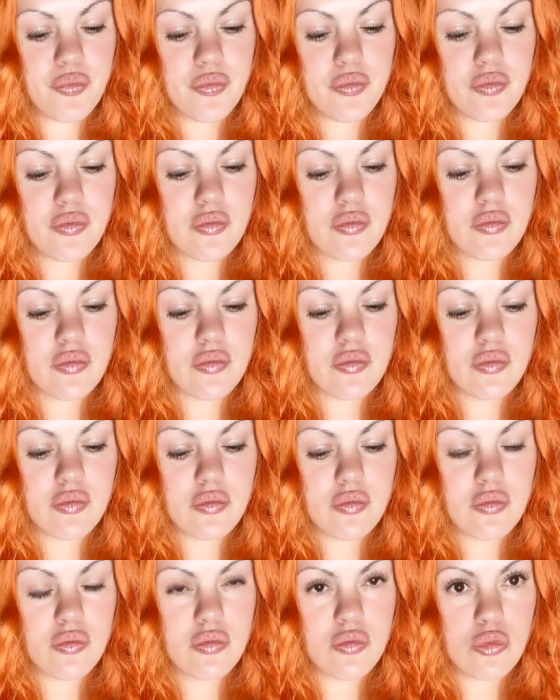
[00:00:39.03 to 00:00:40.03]

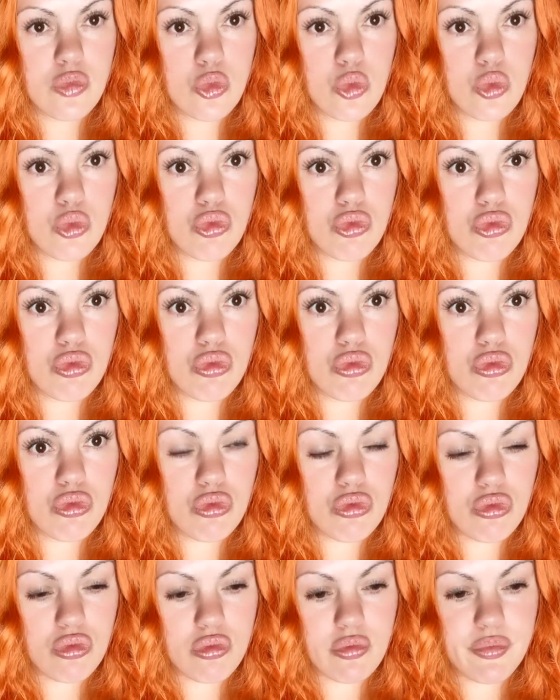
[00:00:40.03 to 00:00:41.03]

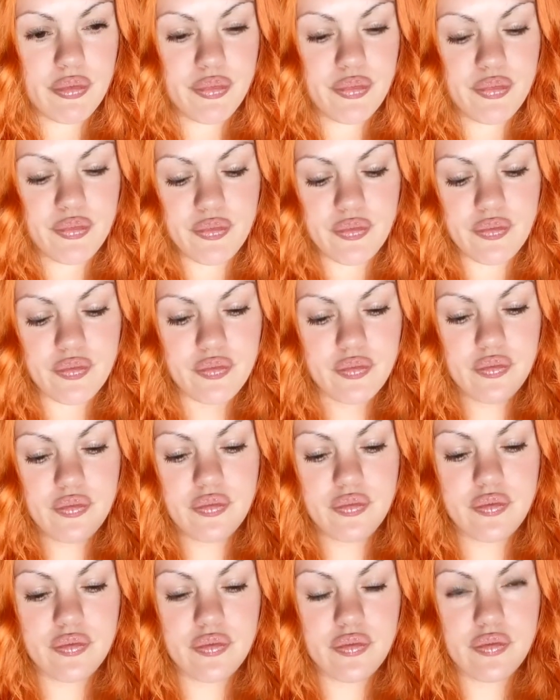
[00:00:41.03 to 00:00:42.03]

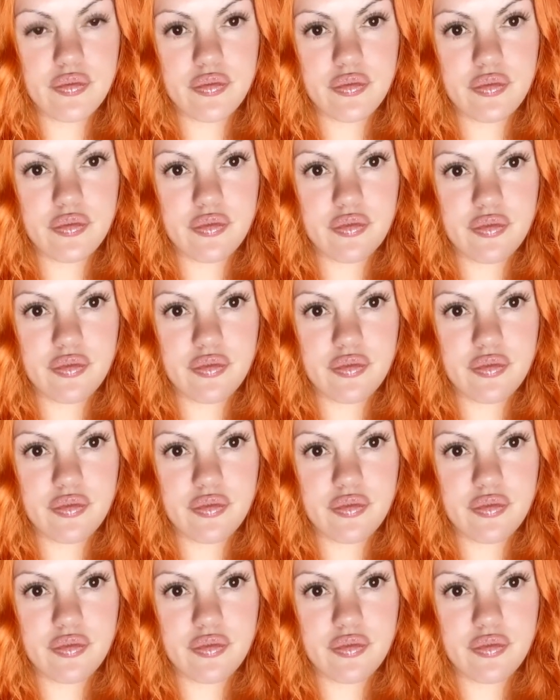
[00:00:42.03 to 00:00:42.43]
(silence)